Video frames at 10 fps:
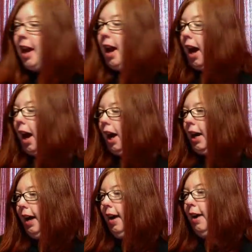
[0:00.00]
I
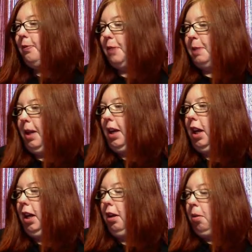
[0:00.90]
have
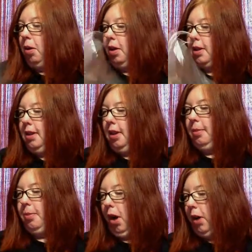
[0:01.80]
spinning works in
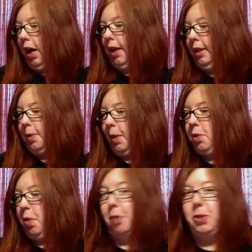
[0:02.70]
progress, which
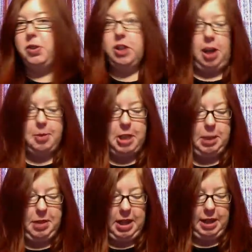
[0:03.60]
were almost finished objects,
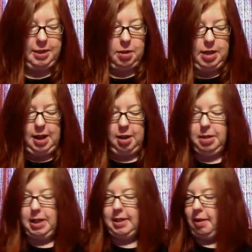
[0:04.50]
but then I slowed down
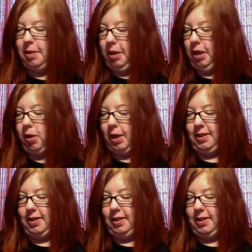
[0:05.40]
because I was being a crazy